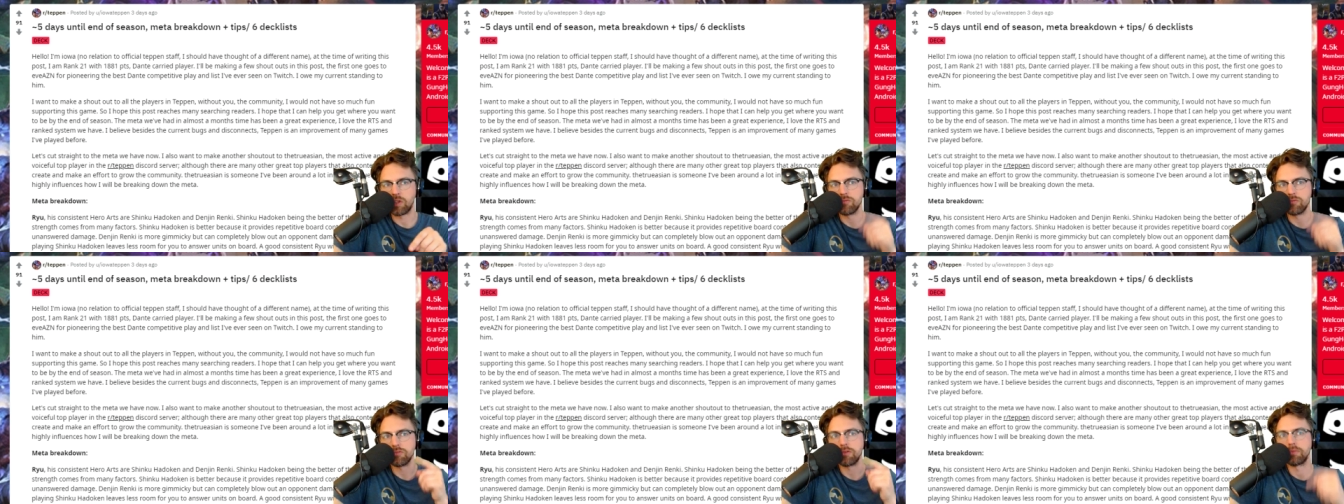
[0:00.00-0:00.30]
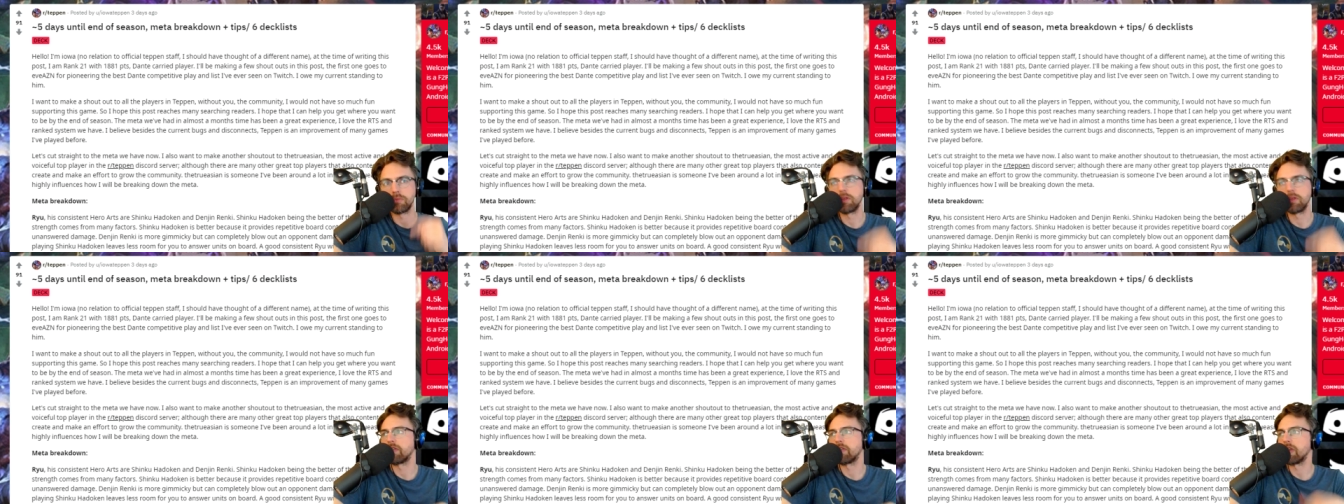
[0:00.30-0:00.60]
Give him
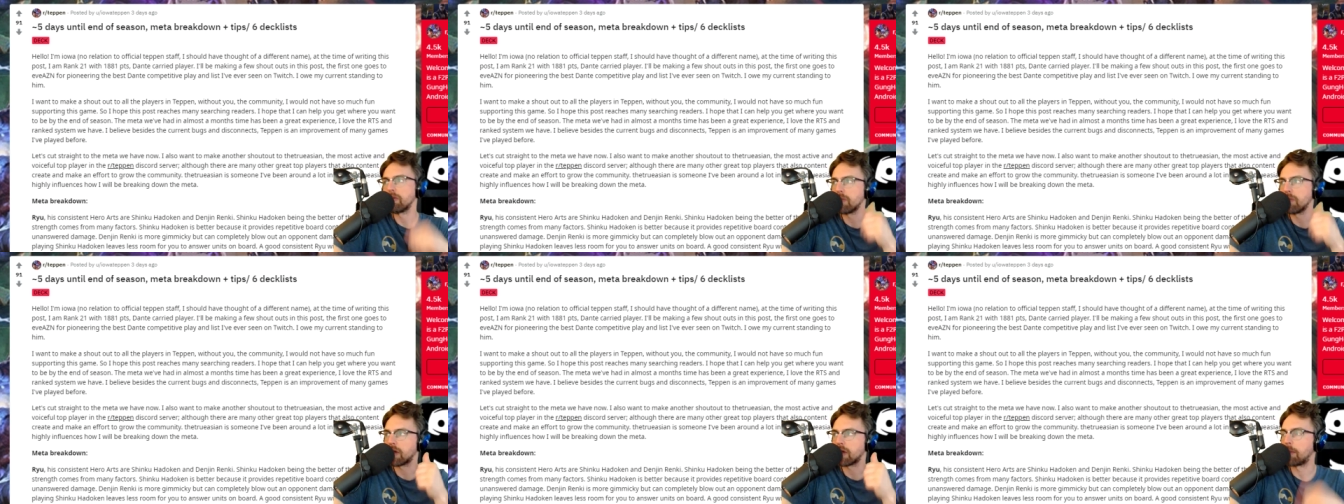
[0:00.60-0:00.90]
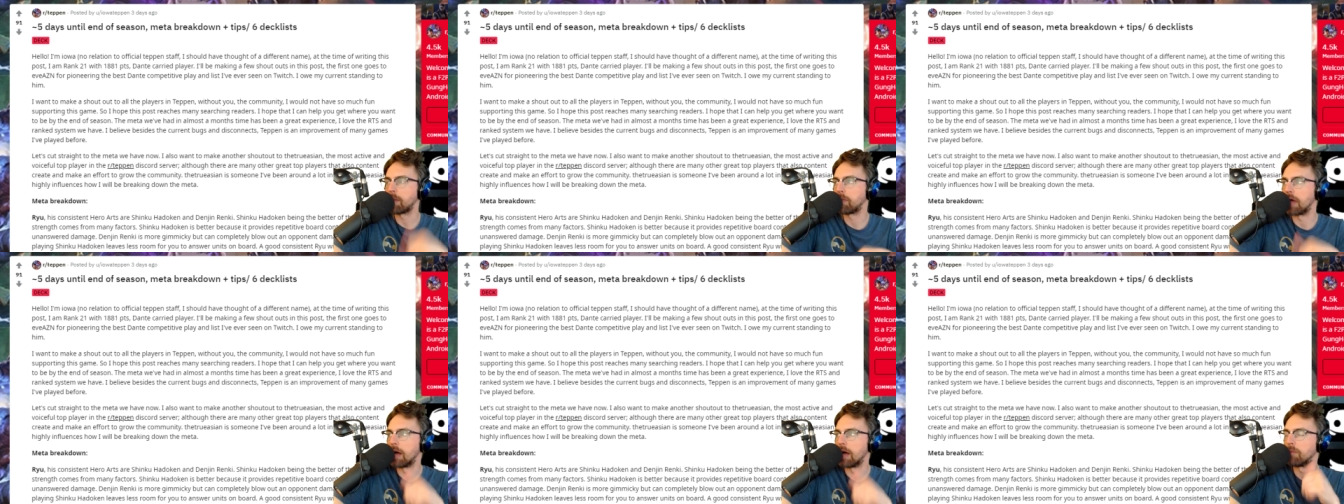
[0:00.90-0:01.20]
some love. Give him a
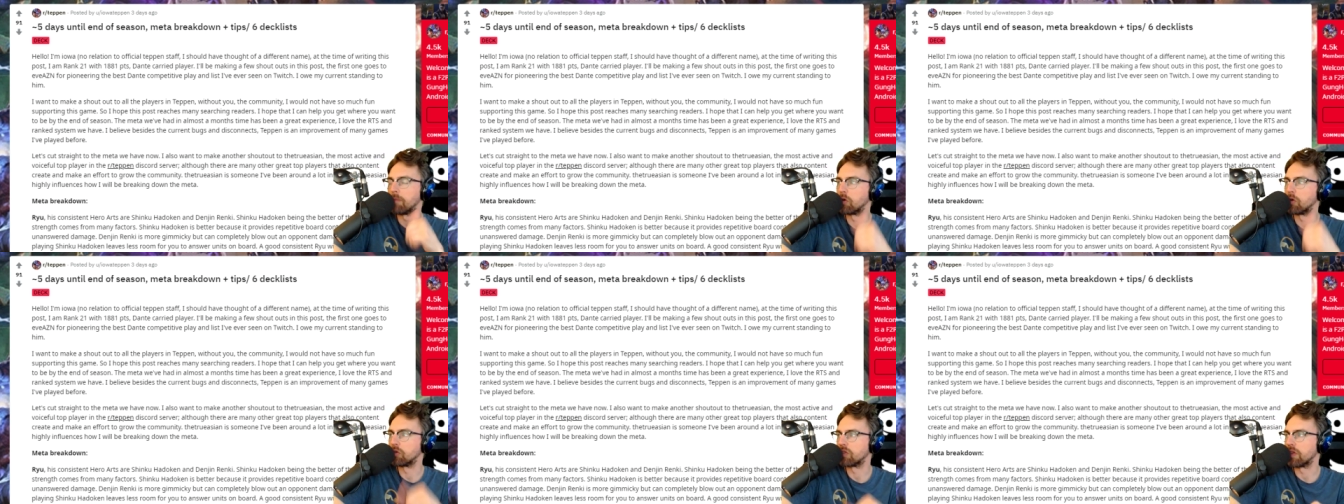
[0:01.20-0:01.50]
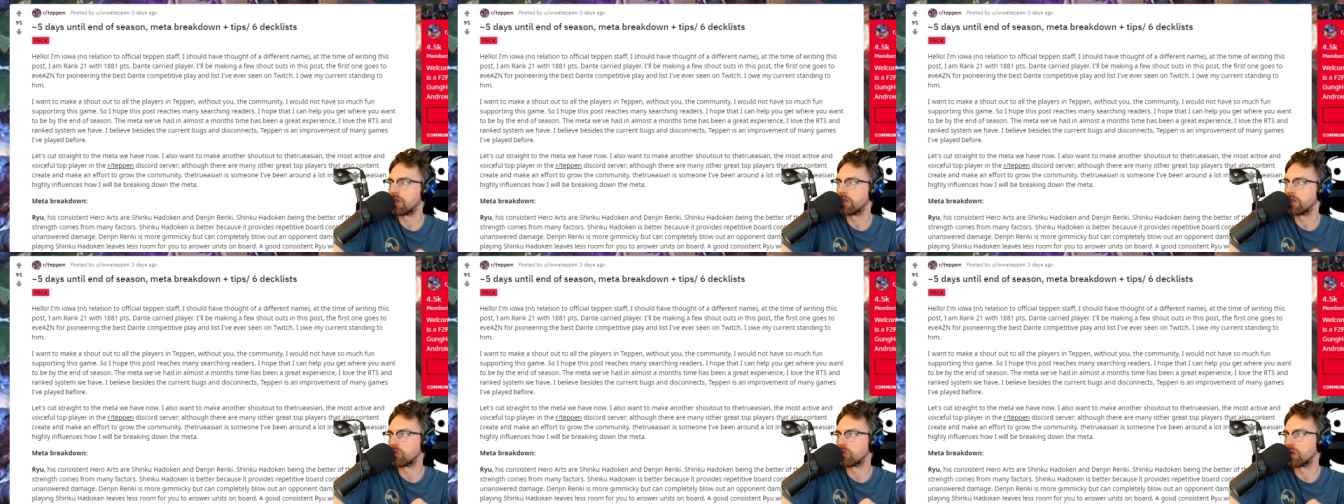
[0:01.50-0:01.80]
couple
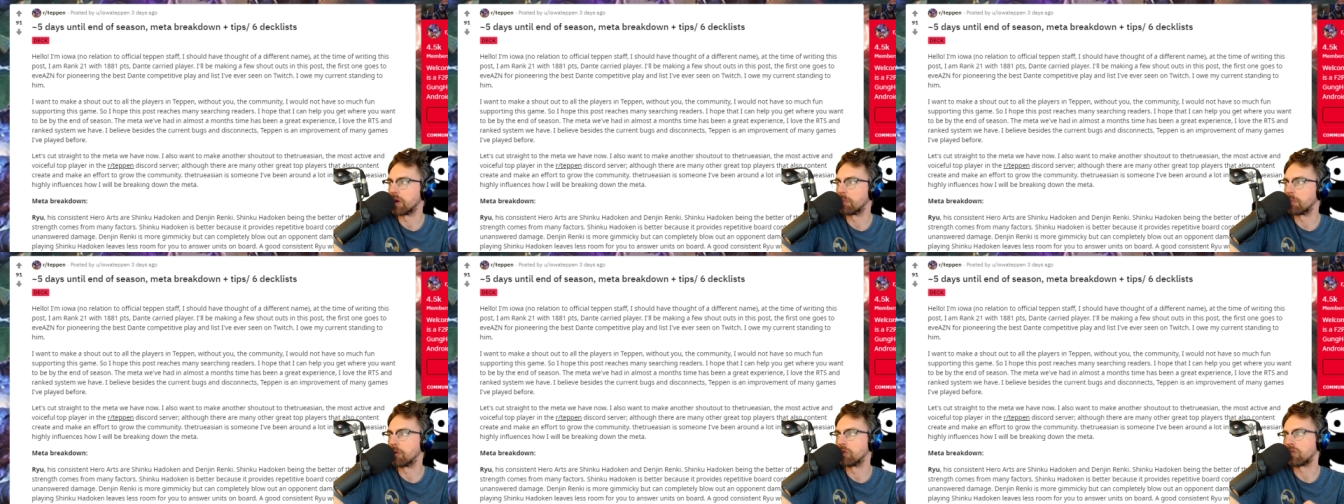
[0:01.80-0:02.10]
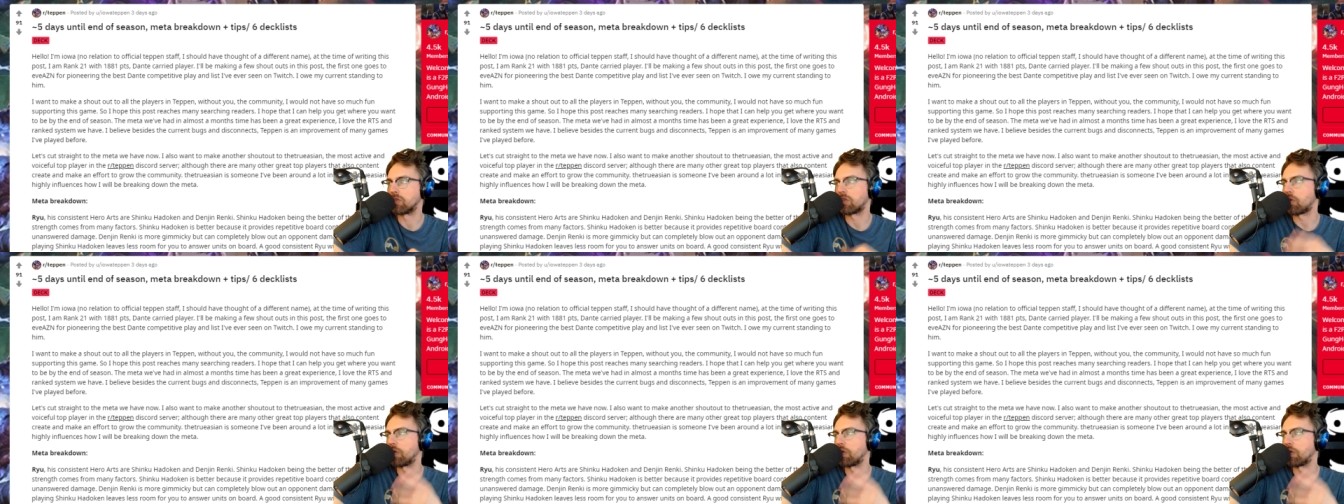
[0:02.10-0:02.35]
upvotes on this Reddit post.